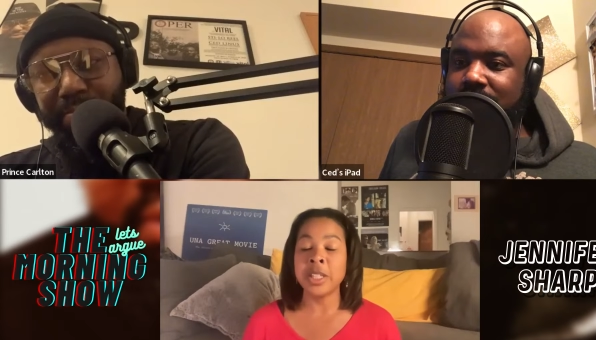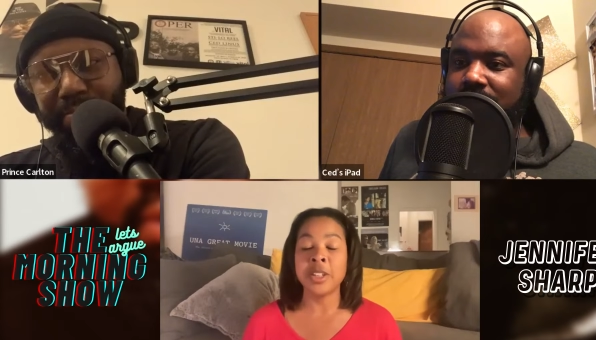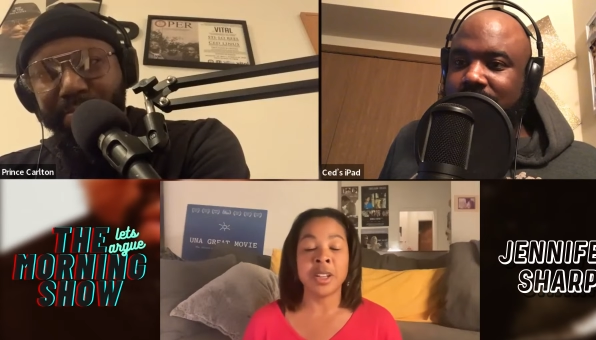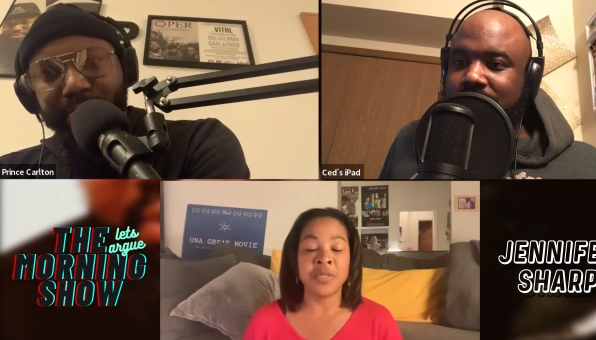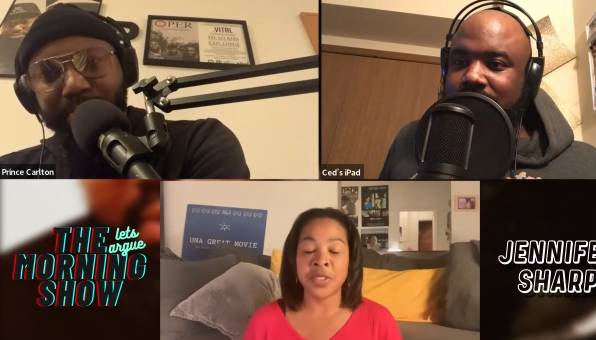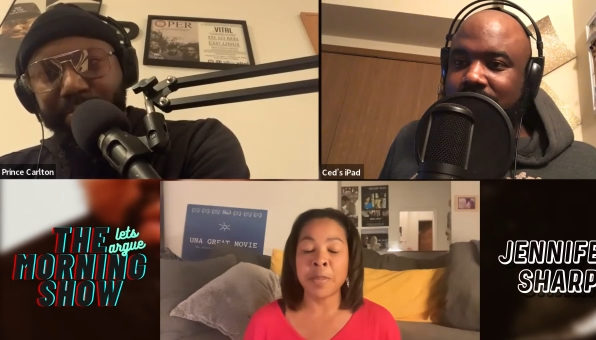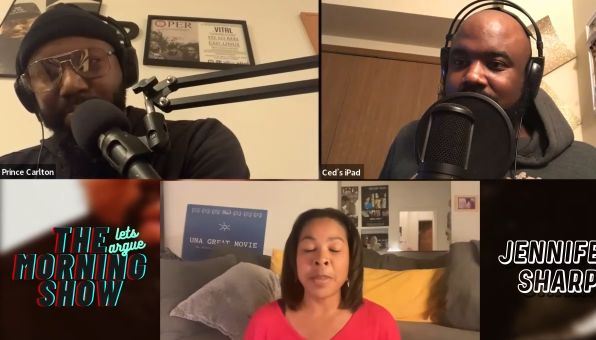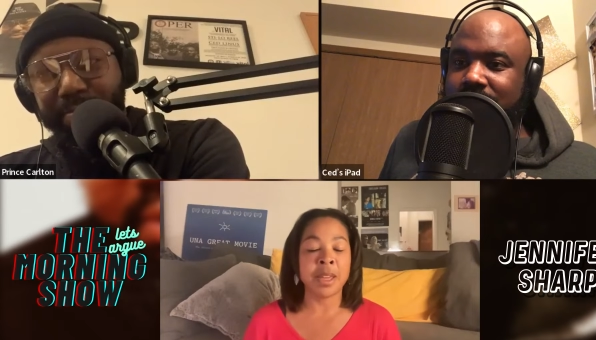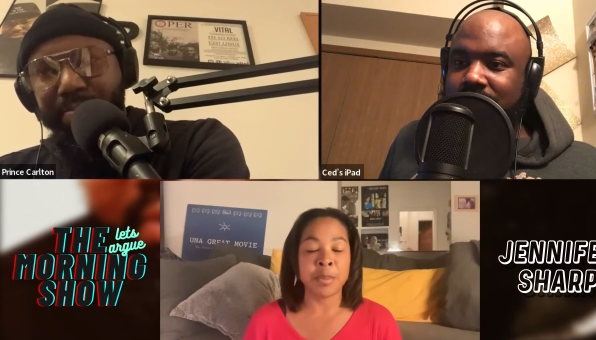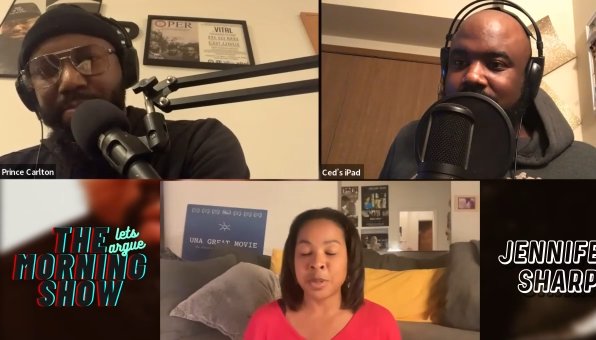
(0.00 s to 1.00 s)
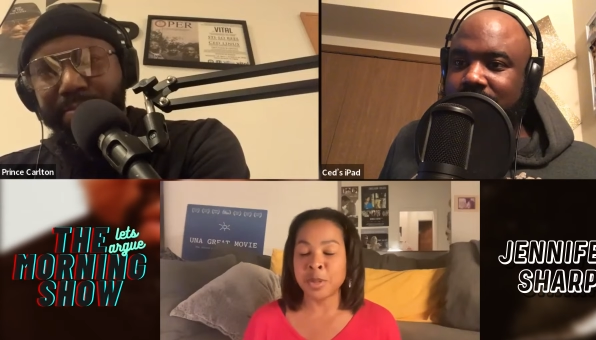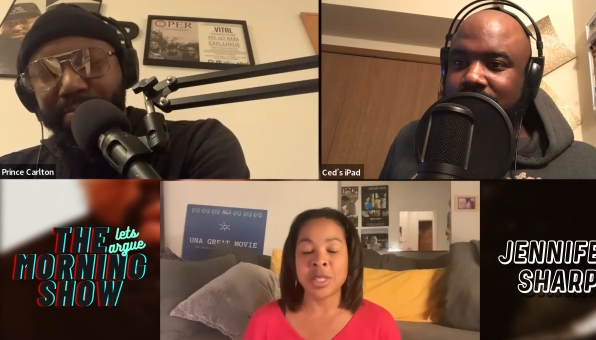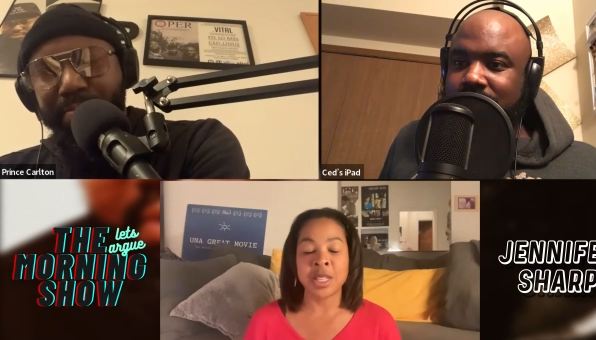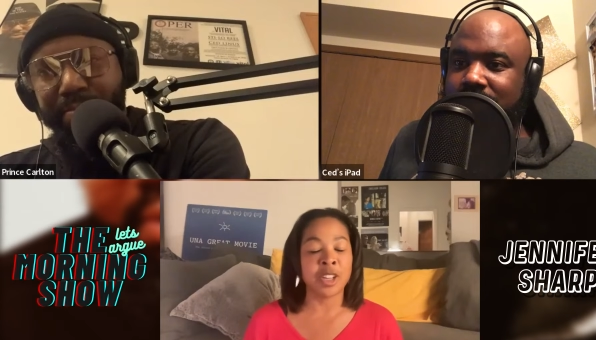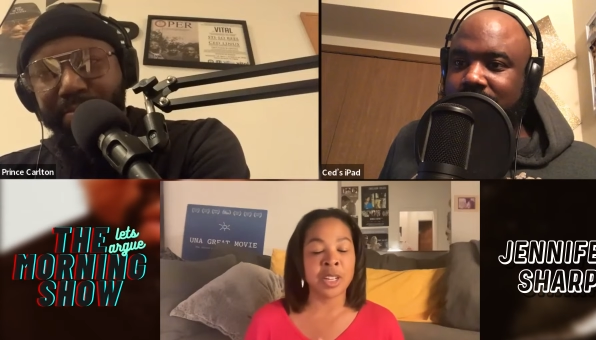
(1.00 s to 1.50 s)
Speaker 1: good filmmaking,
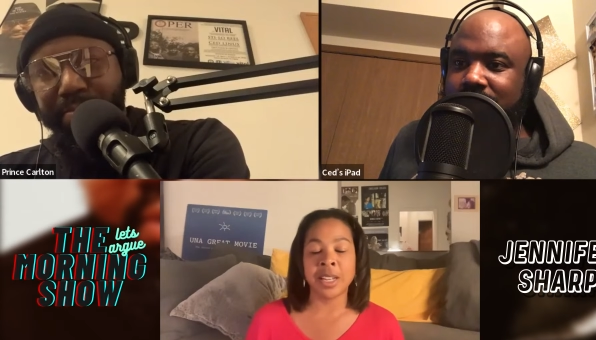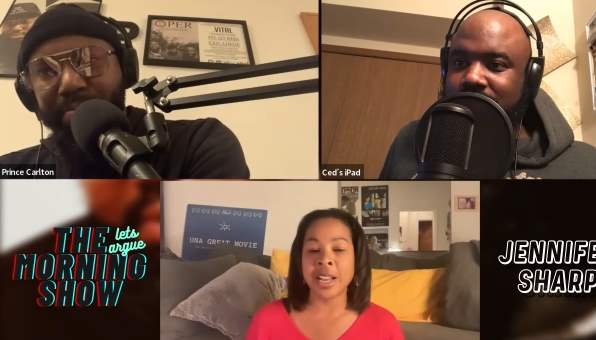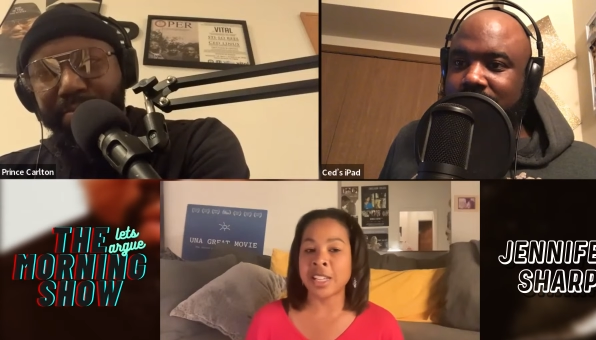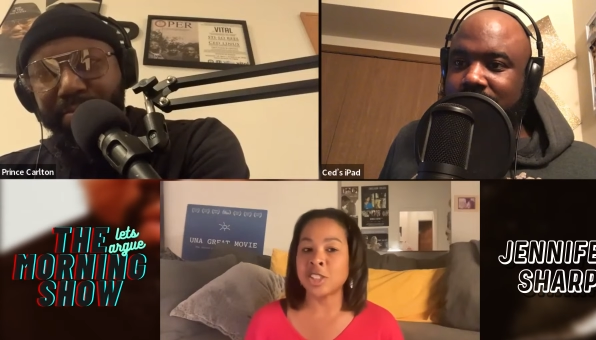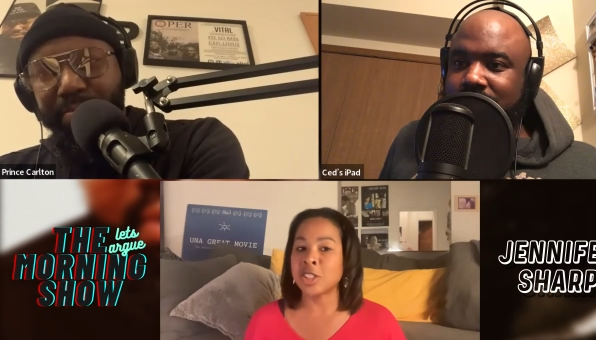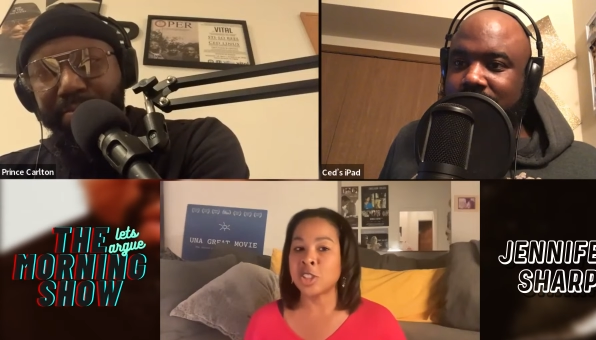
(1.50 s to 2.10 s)
producing, good connections,